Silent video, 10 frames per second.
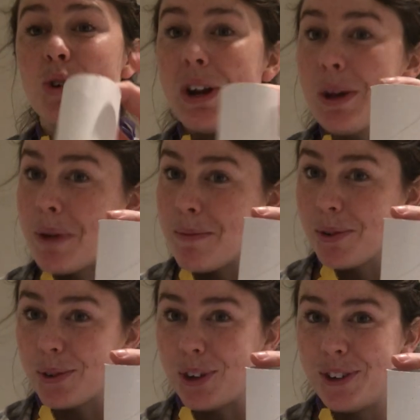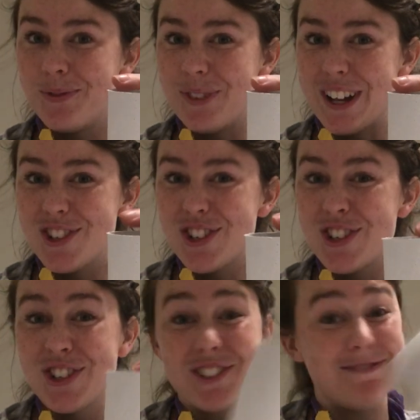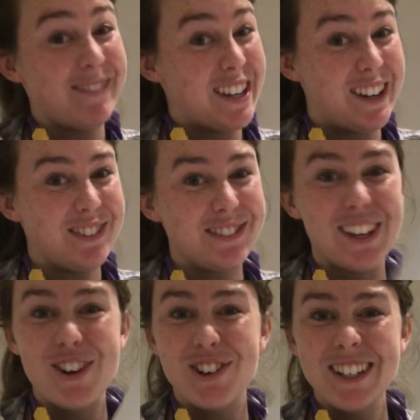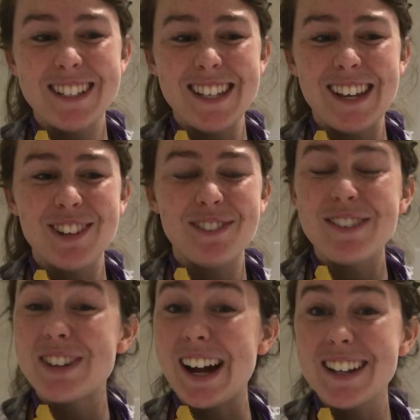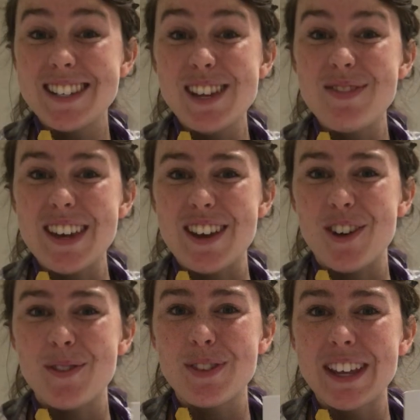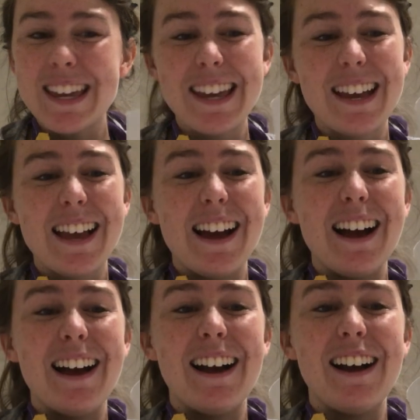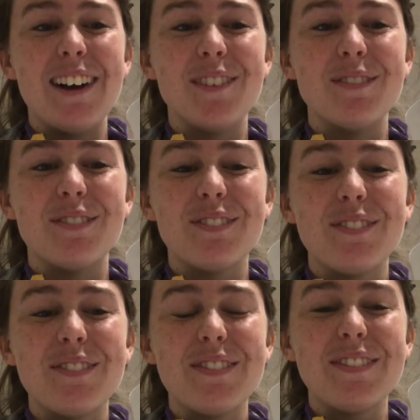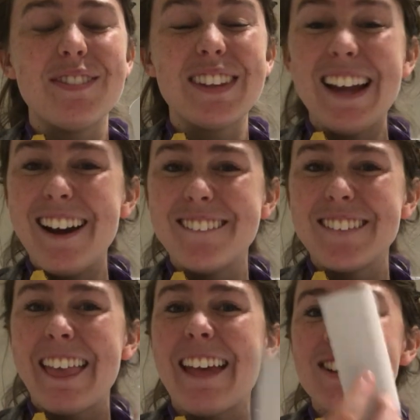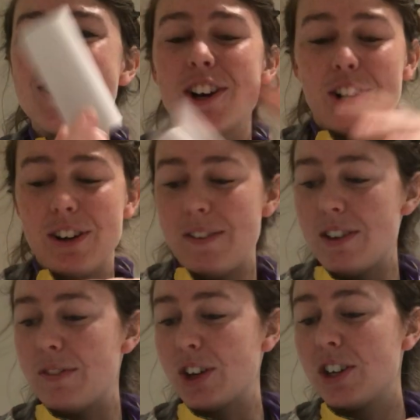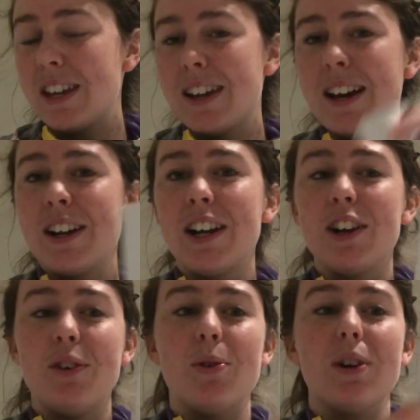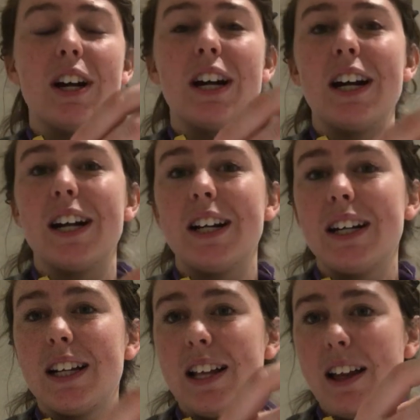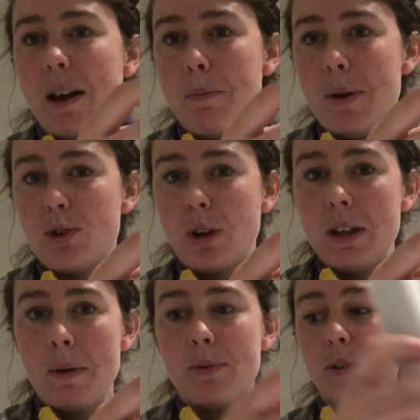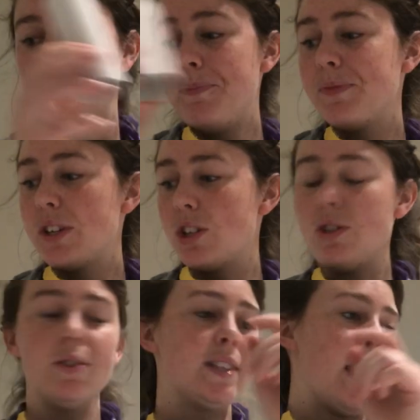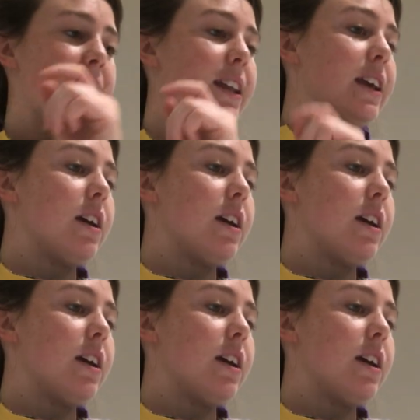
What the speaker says: toilet paper roll, which, you know, in quarantine, we've got TP, hopefully. Yeah, so if you have a cookie cutter or a toilet paper roll, you can use that.